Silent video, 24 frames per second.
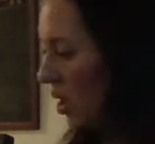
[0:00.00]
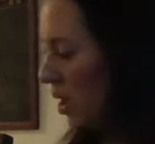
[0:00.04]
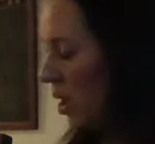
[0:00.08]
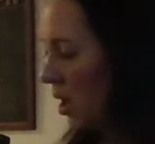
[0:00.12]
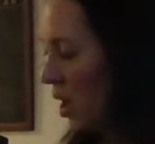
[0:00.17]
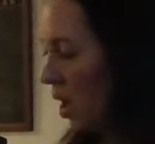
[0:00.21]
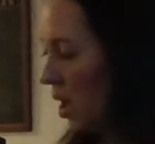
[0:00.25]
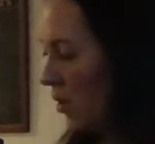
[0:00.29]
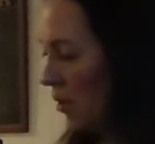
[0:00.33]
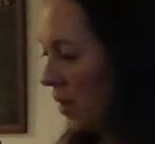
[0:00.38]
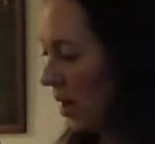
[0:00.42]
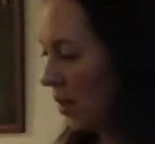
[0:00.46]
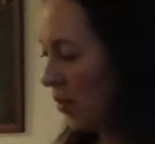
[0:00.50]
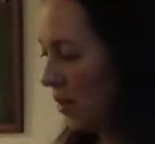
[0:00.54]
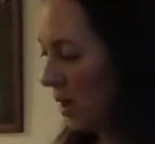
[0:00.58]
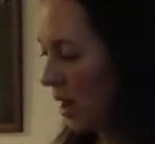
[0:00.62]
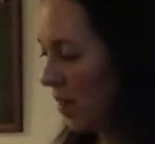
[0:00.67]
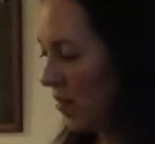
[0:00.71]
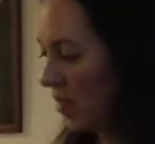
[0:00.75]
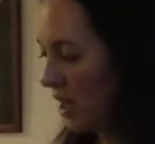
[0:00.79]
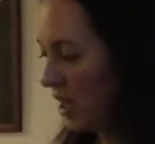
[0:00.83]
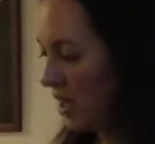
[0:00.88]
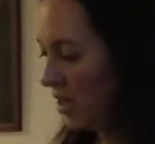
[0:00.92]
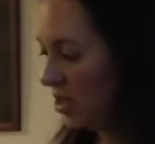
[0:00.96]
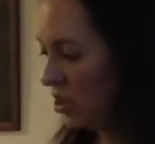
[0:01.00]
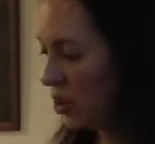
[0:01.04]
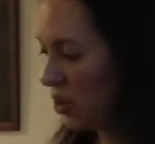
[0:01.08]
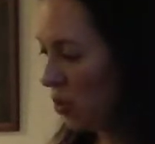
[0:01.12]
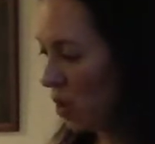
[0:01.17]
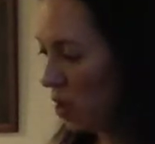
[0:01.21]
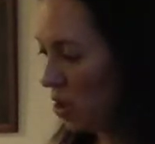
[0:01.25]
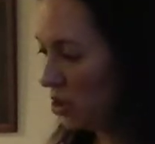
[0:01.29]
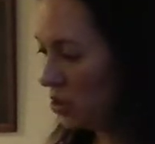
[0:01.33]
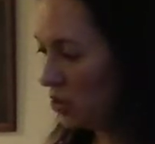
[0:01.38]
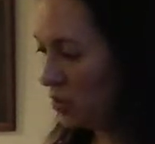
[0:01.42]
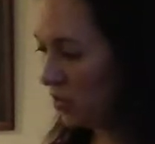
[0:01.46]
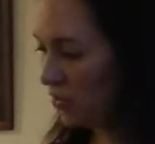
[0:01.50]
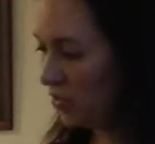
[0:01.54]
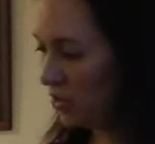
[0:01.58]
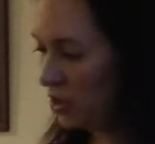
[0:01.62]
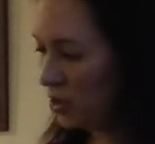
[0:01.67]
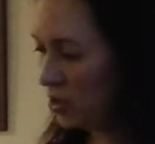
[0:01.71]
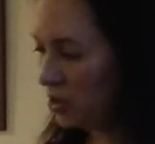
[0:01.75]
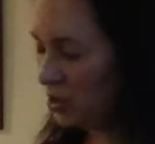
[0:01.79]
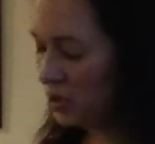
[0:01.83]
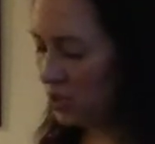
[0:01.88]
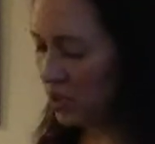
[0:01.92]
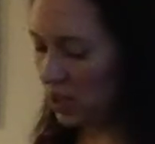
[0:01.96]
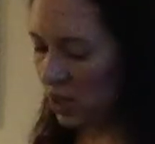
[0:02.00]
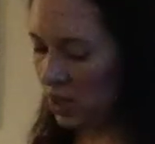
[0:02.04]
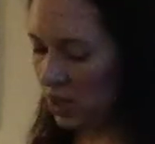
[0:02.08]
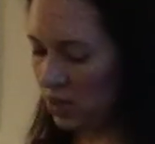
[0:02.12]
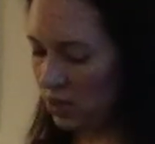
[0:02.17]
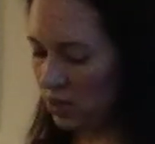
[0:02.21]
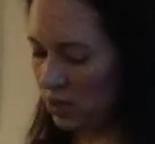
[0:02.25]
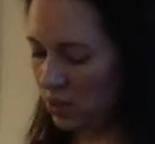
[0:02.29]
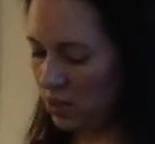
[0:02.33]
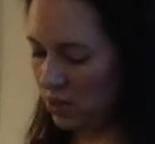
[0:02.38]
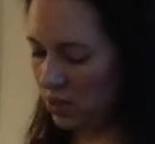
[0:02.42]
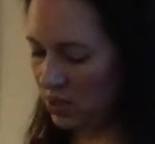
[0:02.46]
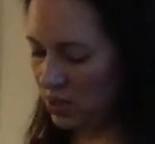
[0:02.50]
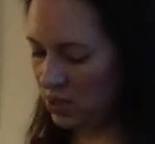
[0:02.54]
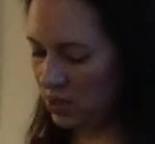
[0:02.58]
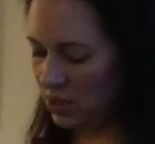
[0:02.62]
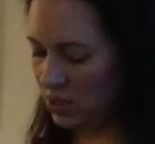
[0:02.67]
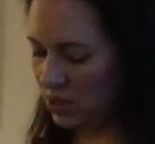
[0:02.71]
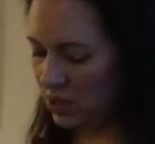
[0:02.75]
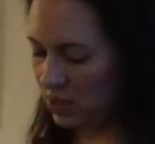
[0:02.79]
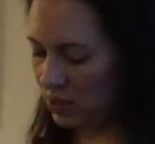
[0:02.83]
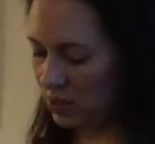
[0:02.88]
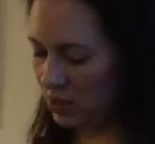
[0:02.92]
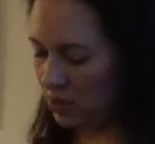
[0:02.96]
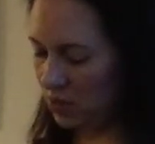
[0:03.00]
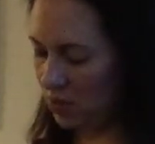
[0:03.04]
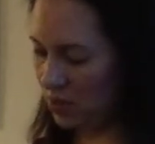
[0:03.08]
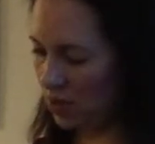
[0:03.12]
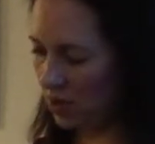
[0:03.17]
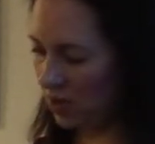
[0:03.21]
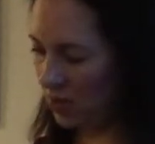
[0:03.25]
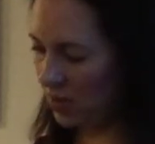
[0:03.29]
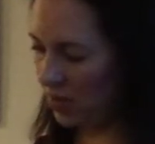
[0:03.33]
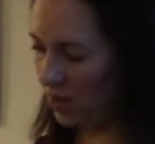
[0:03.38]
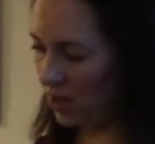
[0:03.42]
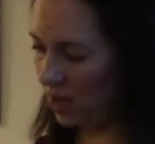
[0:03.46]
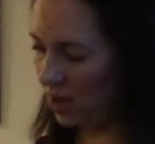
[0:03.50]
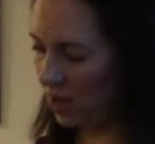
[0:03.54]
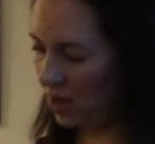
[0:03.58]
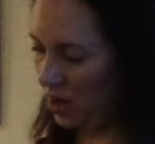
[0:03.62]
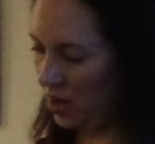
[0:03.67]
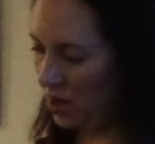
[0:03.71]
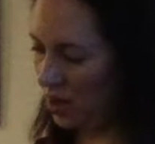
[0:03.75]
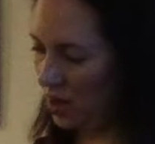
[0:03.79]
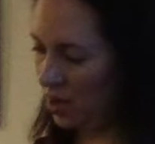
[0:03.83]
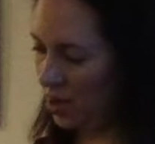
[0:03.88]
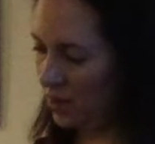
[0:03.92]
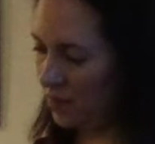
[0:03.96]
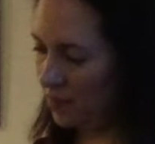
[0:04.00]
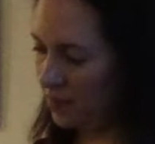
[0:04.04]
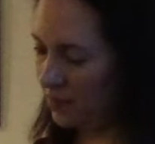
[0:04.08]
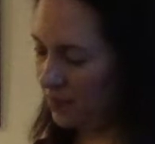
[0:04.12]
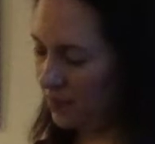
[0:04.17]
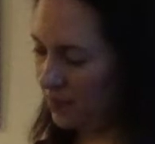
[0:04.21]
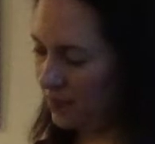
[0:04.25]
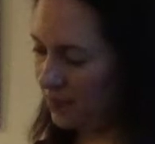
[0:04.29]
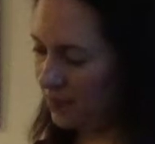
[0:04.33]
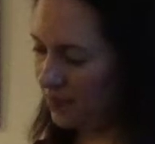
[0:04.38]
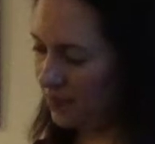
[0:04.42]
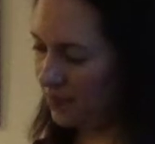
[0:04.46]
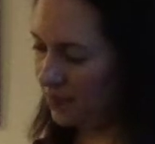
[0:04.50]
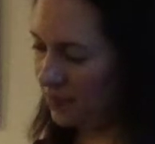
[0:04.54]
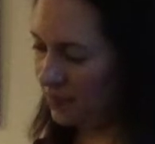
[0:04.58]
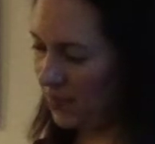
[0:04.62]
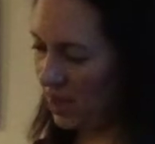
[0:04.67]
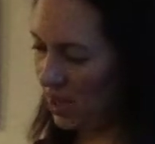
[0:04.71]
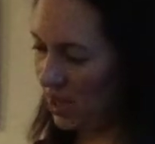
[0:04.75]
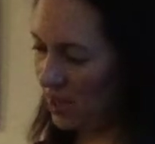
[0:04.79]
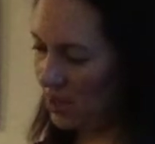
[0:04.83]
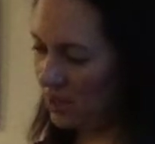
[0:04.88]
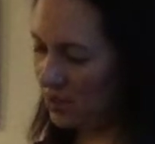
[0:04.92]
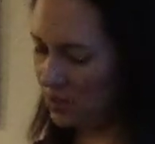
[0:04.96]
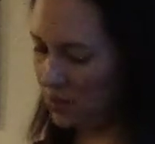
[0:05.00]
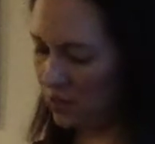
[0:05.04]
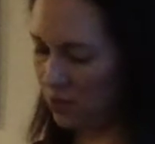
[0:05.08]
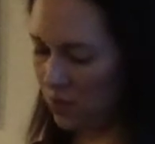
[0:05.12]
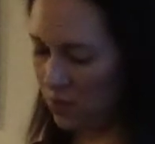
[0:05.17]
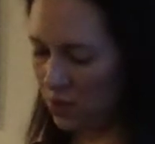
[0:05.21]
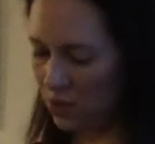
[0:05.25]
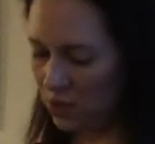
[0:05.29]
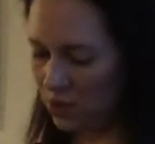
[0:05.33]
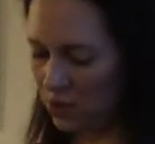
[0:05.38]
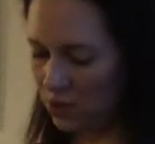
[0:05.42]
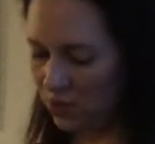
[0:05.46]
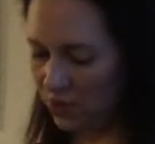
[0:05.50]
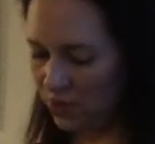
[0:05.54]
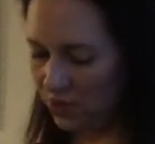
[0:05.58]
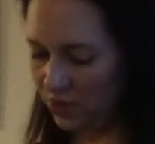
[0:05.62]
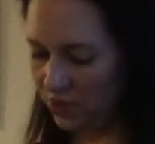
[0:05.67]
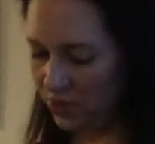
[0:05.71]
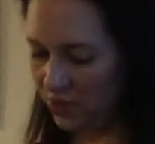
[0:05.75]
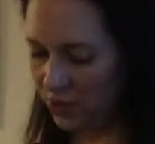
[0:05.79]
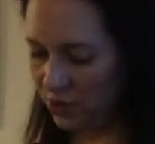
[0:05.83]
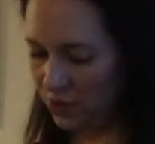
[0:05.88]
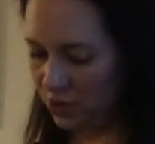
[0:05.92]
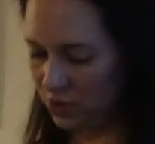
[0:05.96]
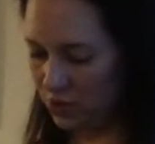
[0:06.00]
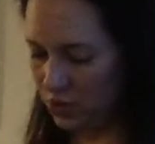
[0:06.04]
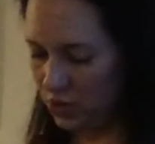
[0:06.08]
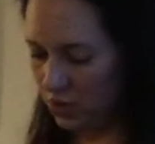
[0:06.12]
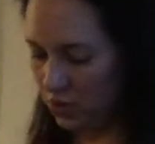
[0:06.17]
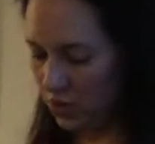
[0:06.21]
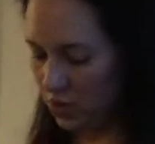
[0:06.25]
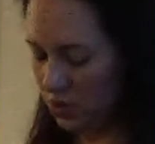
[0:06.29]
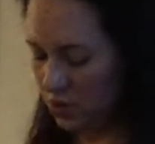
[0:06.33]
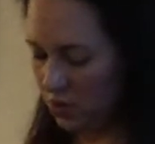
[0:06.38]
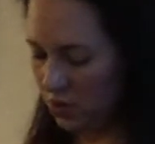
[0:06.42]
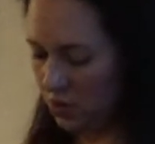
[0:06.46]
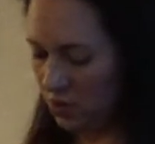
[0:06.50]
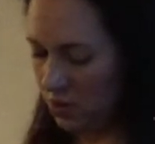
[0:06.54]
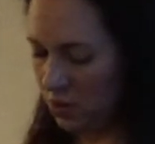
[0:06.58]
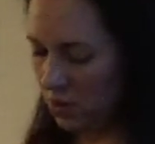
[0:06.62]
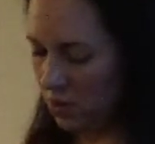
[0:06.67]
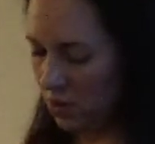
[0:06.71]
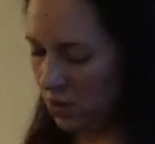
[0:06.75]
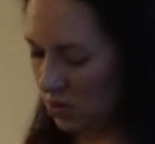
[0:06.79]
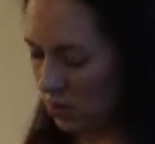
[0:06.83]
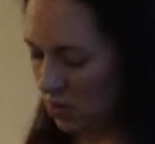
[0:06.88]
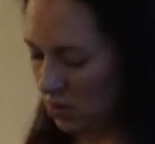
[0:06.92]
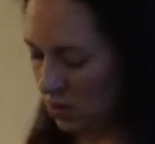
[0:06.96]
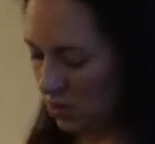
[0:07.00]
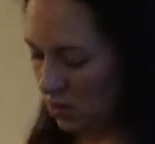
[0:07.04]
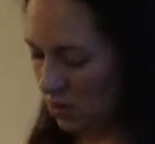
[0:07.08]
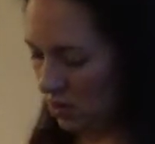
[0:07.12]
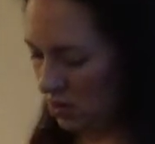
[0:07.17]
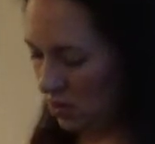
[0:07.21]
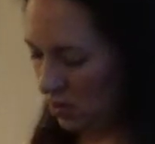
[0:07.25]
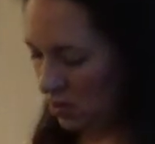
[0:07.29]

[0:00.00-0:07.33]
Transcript: All right, we have the Ace of Wands reversed here. Let's see what's going on there. Ace of Wands reversed. Okay,